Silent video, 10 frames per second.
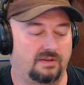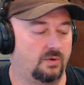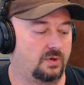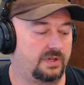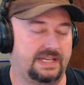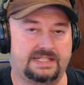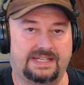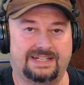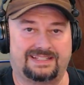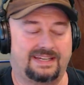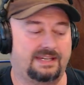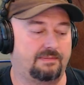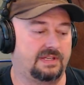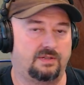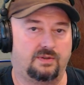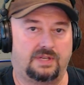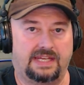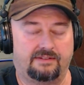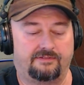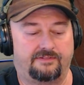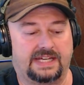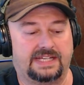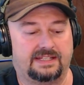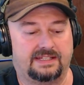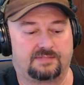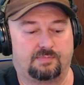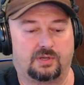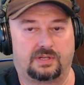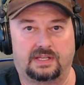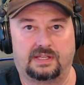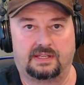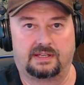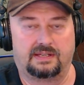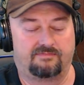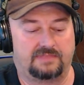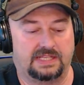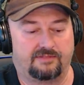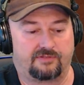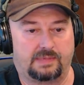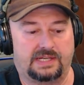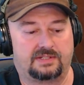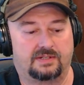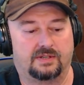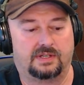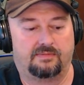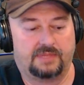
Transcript: or an antenna type that you can't find in this book and, and get information on and